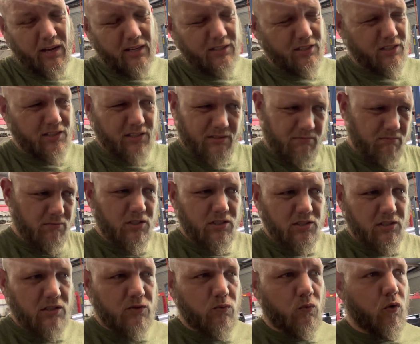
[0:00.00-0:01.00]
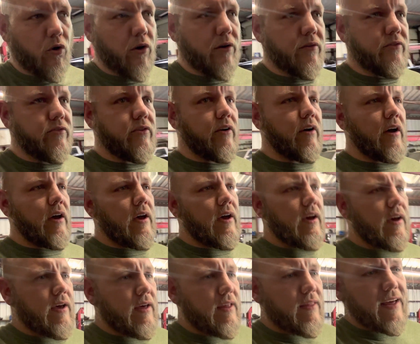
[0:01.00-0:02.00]
It just looks worn. So
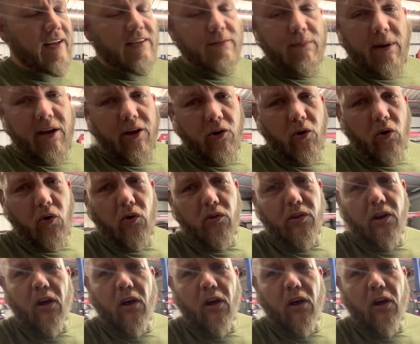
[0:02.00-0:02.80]
that's my goal, and I